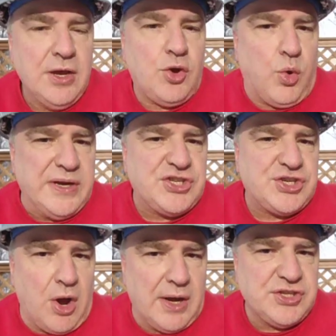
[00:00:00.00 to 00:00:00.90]

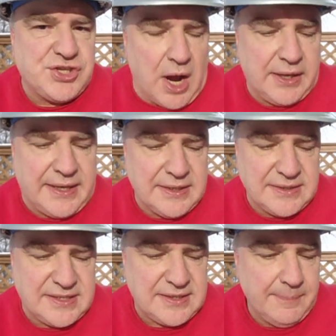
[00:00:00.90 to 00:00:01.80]
Quinshawn
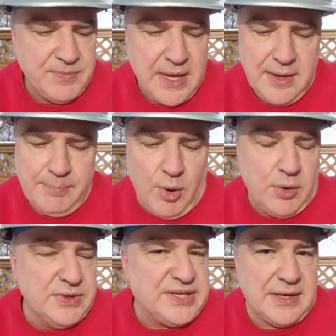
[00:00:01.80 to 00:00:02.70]
Junkins,
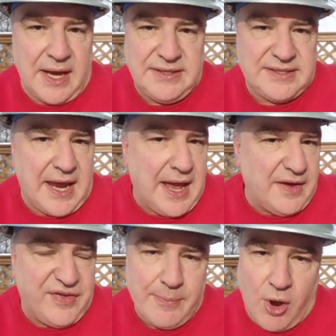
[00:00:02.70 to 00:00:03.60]
boy, was it nice to
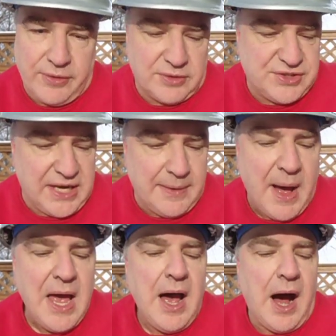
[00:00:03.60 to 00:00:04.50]
have him on our team.
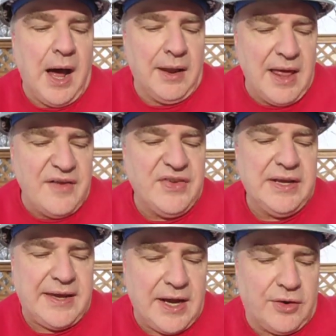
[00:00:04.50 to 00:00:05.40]

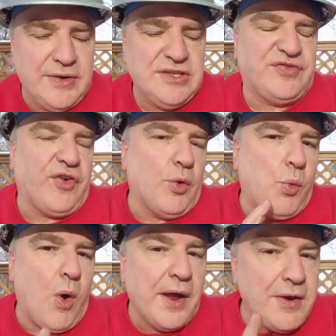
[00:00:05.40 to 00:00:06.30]
11 carries for
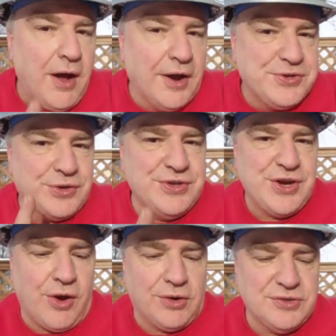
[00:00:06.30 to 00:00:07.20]
100
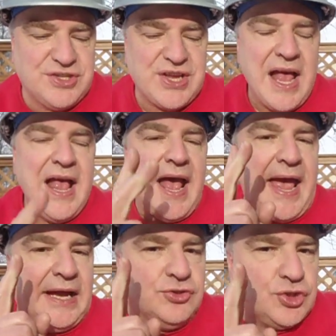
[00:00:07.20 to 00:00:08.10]
yards
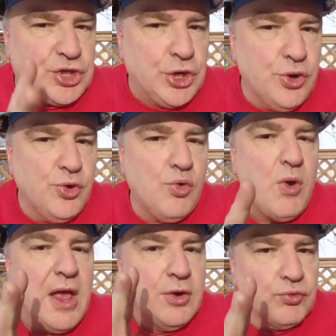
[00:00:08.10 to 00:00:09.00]
and 2
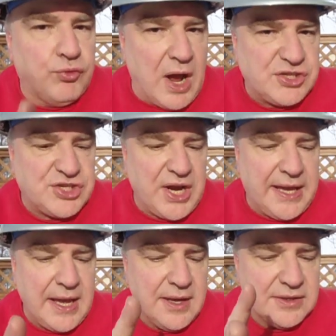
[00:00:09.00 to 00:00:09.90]

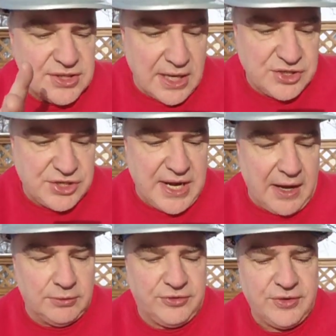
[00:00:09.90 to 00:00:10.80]
rushing
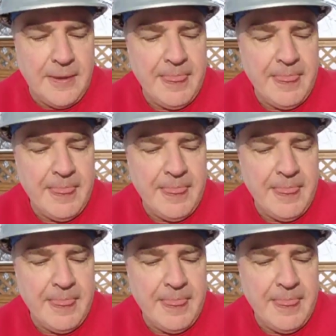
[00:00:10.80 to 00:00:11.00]
touchdowns.